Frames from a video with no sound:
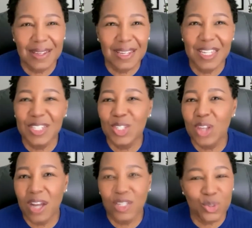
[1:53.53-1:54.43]
It's
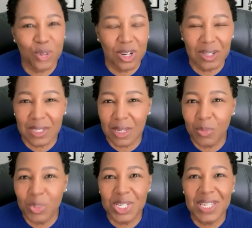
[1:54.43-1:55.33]
not too early.
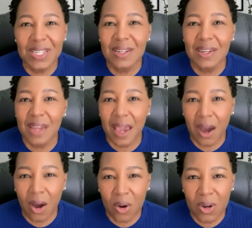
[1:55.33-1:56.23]
Book it
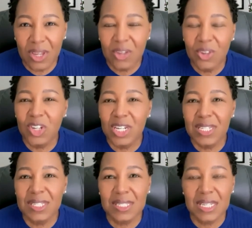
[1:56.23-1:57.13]
now. You're going to
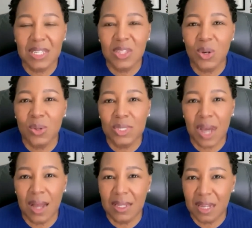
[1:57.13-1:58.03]
see those
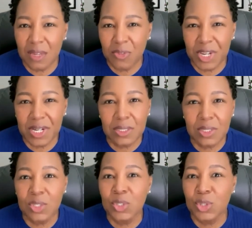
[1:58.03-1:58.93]
holiday fares
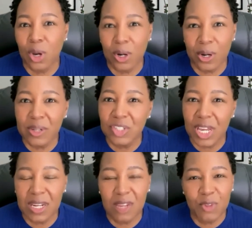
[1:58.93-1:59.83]
surge.
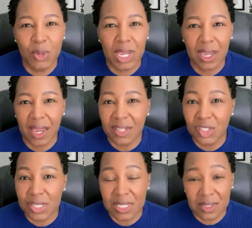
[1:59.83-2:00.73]
And if you can catch a deal